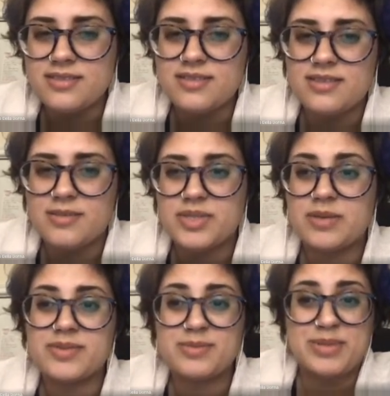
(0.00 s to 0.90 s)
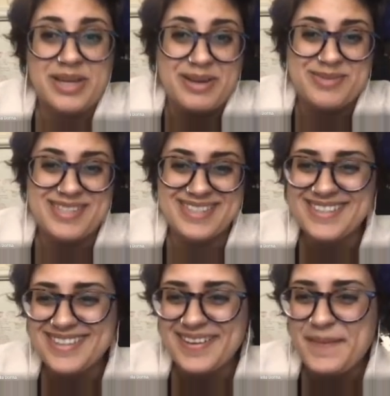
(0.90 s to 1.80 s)
am dumb sometimes.
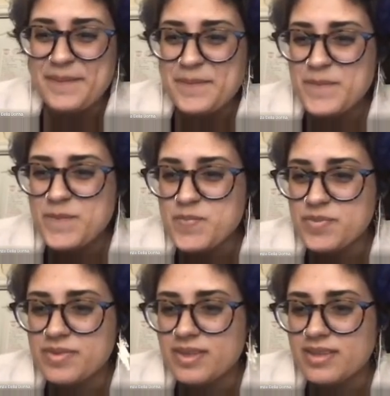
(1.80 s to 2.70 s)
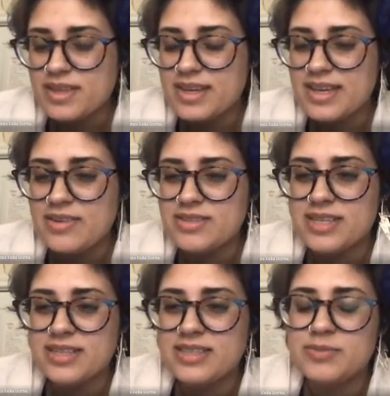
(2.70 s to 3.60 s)
Like cow
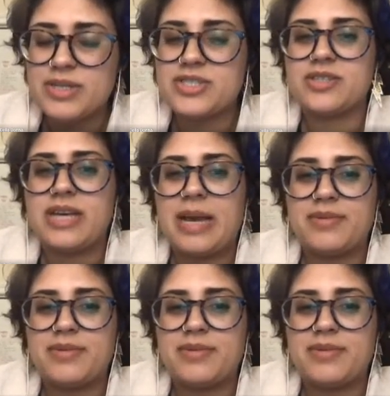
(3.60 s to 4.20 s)
saying, "Eat my shit, happy